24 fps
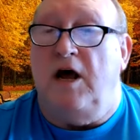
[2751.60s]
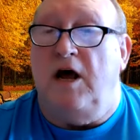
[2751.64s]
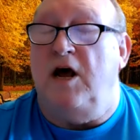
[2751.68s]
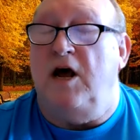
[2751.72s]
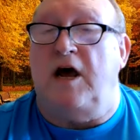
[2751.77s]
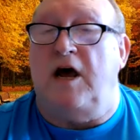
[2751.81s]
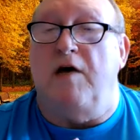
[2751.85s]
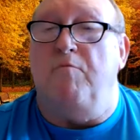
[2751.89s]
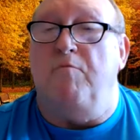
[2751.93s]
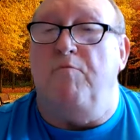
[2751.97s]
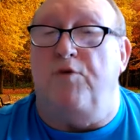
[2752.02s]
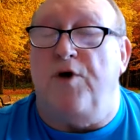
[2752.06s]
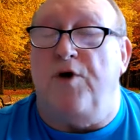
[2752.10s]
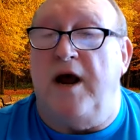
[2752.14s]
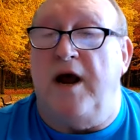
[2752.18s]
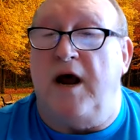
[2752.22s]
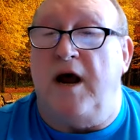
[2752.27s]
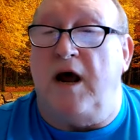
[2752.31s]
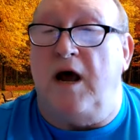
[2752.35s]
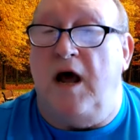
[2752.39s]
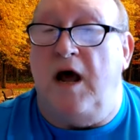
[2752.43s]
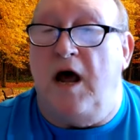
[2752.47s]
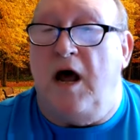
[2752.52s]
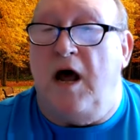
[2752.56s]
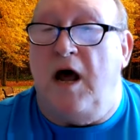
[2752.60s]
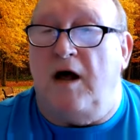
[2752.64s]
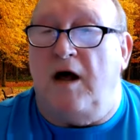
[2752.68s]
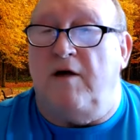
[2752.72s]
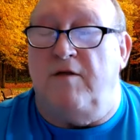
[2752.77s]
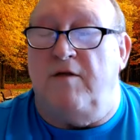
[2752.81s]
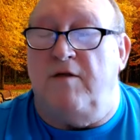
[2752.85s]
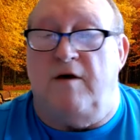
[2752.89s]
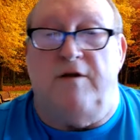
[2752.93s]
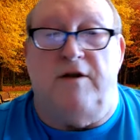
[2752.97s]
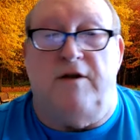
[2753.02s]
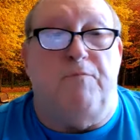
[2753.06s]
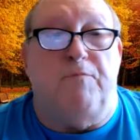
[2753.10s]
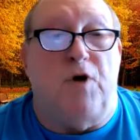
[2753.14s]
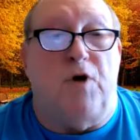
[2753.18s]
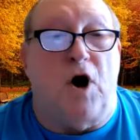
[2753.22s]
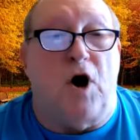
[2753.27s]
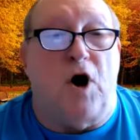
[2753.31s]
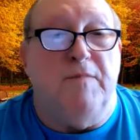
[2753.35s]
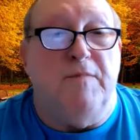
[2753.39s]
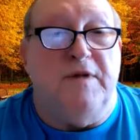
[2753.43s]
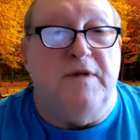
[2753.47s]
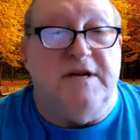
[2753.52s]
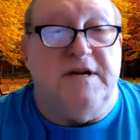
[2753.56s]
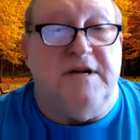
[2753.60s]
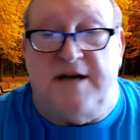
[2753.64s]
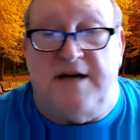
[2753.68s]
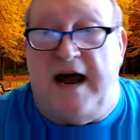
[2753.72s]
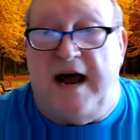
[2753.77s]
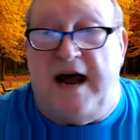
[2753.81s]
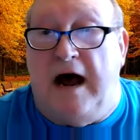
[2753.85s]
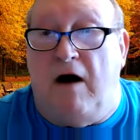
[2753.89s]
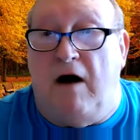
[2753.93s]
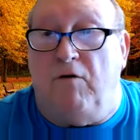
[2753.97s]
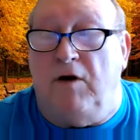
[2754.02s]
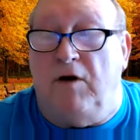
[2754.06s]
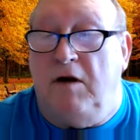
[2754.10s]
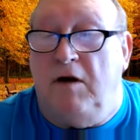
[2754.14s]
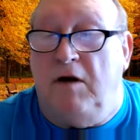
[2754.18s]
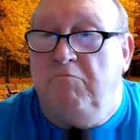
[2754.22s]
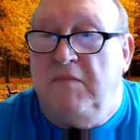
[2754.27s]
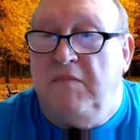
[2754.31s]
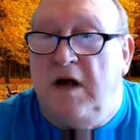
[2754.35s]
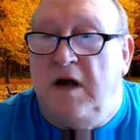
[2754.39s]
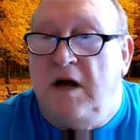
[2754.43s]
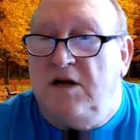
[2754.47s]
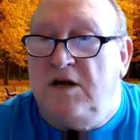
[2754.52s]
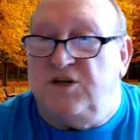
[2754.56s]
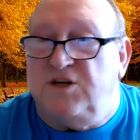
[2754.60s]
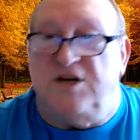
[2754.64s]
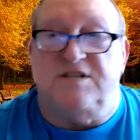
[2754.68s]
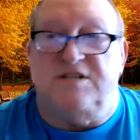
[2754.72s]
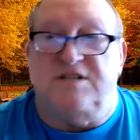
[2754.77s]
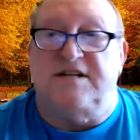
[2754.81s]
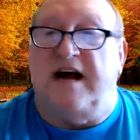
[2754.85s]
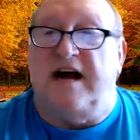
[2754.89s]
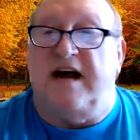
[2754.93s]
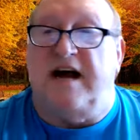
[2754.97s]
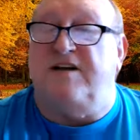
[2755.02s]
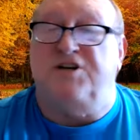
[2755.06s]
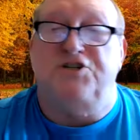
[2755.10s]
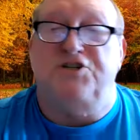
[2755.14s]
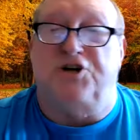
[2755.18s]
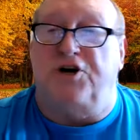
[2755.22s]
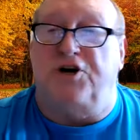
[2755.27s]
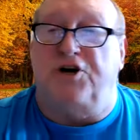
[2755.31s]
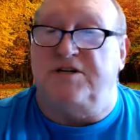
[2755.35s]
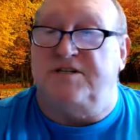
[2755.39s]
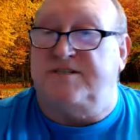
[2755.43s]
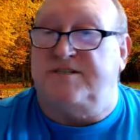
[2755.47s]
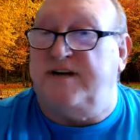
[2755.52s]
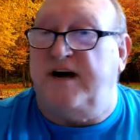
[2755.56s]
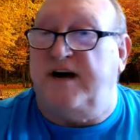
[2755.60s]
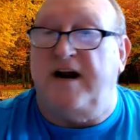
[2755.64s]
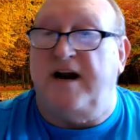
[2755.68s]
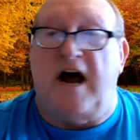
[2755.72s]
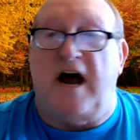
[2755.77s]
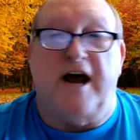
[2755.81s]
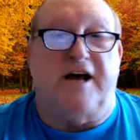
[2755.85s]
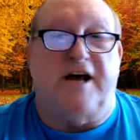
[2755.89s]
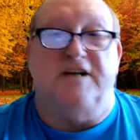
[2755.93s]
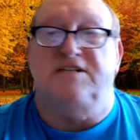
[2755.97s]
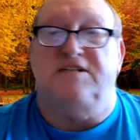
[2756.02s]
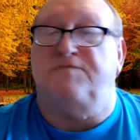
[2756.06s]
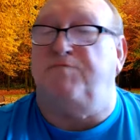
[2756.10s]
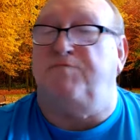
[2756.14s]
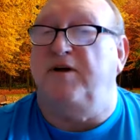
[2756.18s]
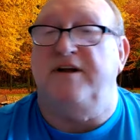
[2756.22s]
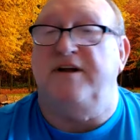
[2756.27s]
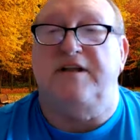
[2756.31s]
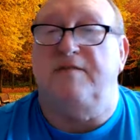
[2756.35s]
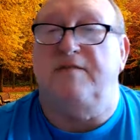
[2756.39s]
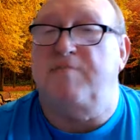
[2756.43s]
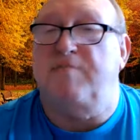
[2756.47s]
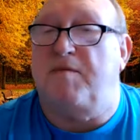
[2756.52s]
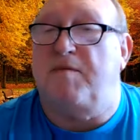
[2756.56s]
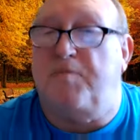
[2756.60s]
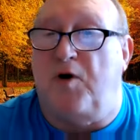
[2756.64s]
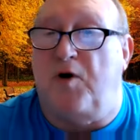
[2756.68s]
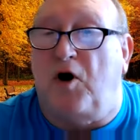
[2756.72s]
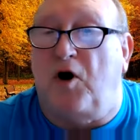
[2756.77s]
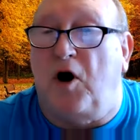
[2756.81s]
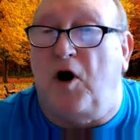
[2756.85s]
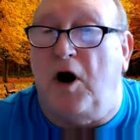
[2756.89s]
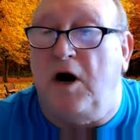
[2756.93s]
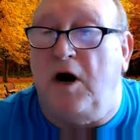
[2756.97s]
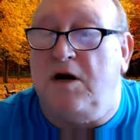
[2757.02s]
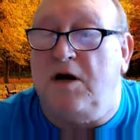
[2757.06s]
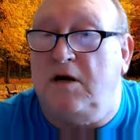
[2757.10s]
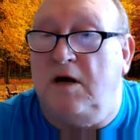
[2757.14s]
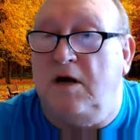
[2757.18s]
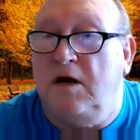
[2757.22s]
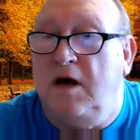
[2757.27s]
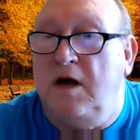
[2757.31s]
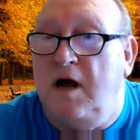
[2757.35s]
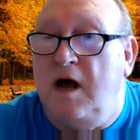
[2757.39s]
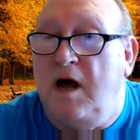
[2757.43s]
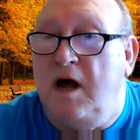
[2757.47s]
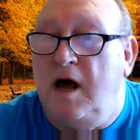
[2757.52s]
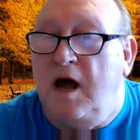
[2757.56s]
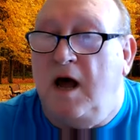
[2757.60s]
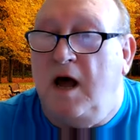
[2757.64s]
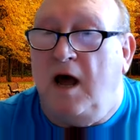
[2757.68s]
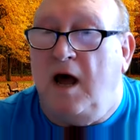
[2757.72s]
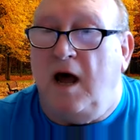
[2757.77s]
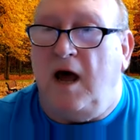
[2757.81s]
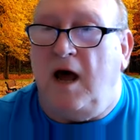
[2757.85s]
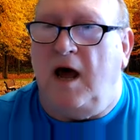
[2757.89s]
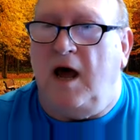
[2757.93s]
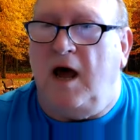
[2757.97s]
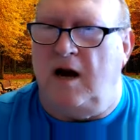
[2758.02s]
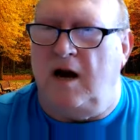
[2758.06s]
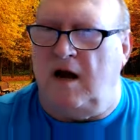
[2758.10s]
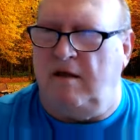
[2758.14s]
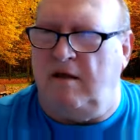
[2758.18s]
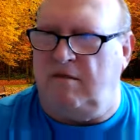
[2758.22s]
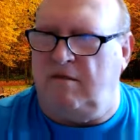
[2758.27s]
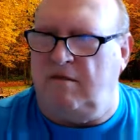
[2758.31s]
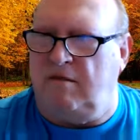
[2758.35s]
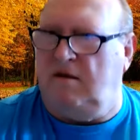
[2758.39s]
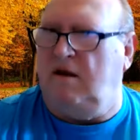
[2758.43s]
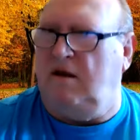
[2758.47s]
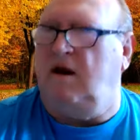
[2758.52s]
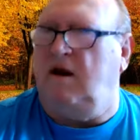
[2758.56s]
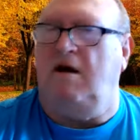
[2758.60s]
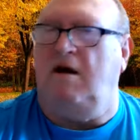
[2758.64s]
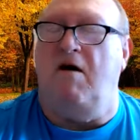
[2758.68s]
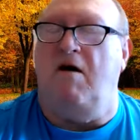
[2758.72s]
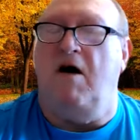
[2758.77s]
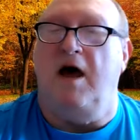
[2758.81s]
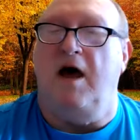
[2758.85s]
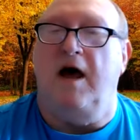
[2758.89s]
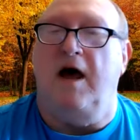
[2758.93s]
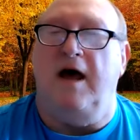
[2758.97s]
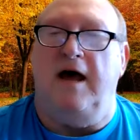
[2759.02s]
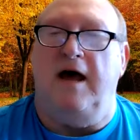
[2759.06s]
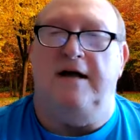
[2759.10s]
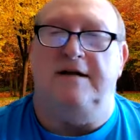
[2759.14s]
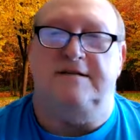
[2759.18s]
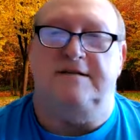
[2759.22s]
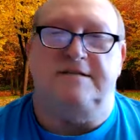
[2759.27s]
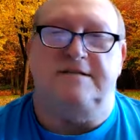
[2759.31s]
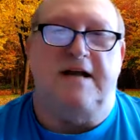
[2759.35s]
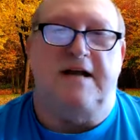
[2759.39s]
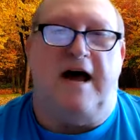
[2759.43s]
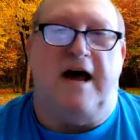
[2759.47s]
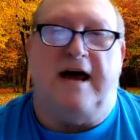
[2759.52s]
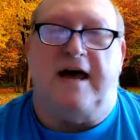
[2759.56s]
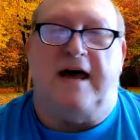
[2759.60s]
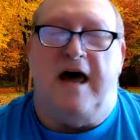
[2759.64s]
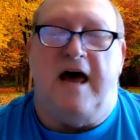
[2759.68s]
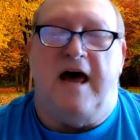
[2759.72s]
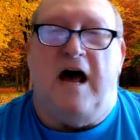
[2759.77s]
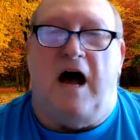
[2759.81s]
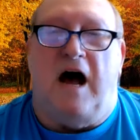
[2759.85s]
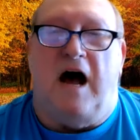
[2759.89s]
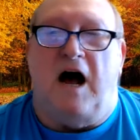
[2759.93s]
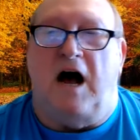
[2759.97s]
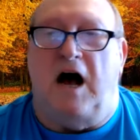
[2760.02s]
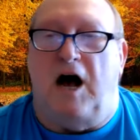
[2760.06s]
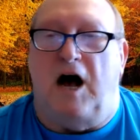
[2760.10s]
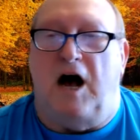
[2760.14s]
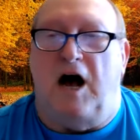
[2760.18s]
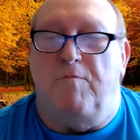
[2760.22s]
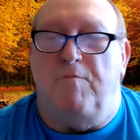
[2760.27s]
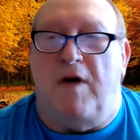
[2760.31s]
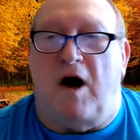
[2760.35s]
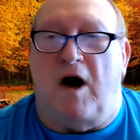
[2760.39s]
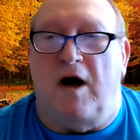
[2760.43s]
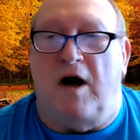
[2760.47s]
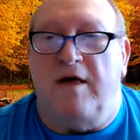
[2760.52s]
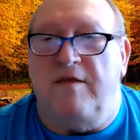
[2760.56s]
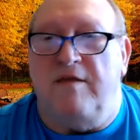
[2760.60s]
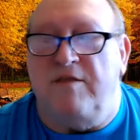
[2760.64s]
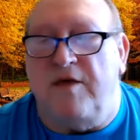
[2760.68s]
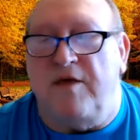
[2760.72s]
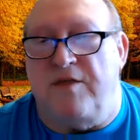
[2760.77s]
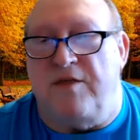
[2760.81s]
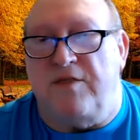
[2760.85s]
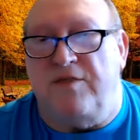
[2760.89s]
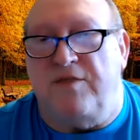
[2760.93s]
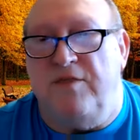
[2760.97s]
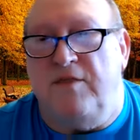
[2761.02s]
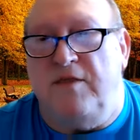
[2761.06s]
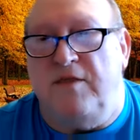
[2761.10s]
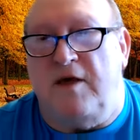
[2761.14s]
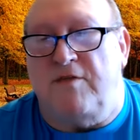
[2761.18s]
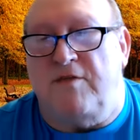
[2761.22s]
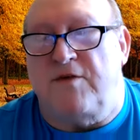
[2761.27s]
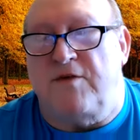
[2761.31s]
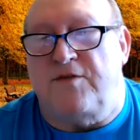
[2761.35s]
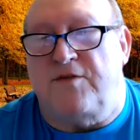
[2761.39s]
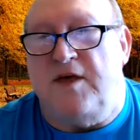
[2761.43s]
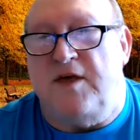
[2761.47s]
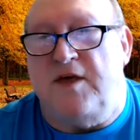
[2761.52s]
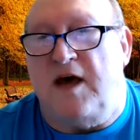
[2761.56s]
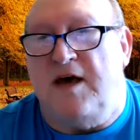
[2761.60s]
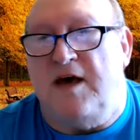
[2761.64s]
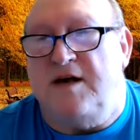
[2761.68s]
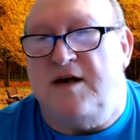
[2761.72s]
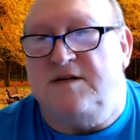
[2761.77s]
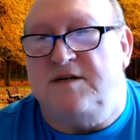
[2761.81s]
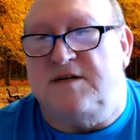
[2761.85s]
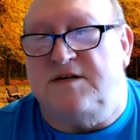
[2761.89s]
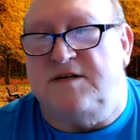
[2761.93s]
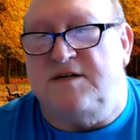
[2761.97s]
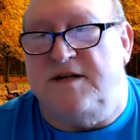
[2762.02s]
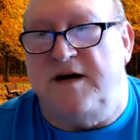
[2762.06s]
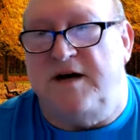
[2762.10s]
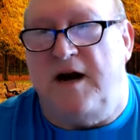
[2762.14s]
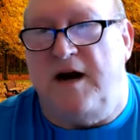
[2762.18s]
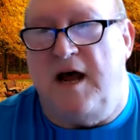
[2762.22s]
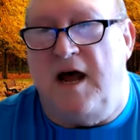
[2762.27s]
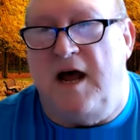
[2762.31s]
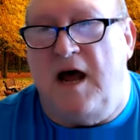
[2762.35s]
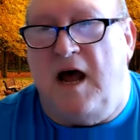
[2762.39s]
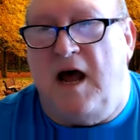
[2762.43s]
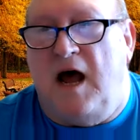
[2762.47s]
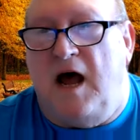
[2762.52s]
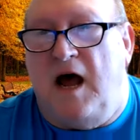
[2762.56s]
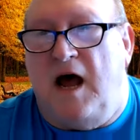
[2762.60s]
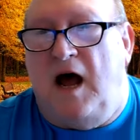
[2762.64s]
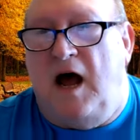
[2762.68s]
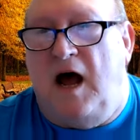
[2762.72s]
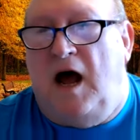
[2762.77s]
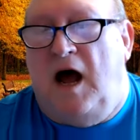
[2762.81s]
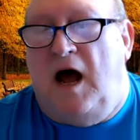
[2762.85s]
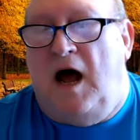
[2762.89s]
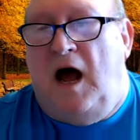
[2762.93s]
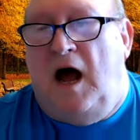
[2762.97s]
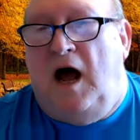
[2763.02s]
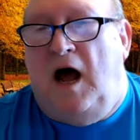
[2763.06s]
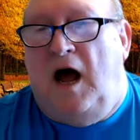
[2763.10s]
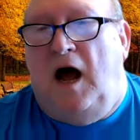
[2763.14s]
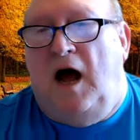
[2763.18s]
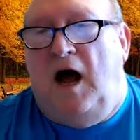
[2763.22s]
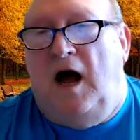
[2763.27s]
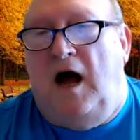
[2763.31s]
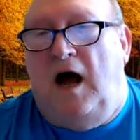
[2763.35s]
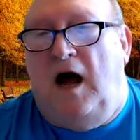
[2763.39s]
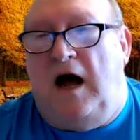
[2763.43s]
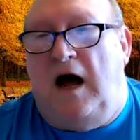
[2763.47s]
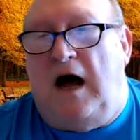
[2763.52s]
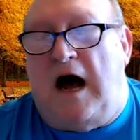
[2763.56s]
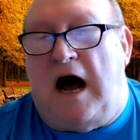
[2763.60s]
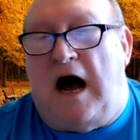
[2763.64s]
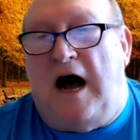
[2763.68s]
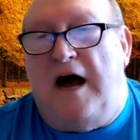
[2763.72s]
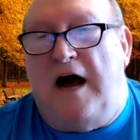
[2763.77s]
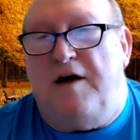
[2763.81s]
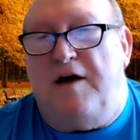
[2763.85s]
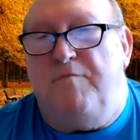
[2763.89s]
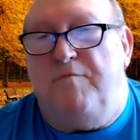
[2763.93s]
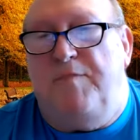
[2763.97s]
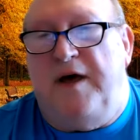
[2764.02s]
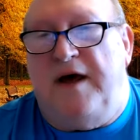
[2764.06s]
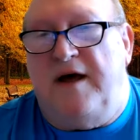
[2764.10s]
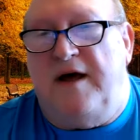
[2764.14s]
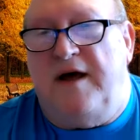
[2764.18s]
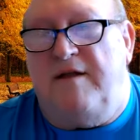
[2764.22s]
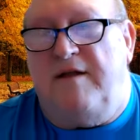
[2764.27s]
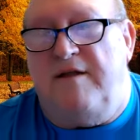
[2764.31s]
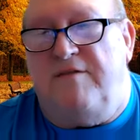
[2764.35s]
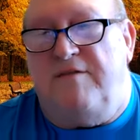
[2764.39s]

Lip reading: can bring the department down. Just like the church said, I could split them apart. And I thought, you know, it's like the other thing is that I had been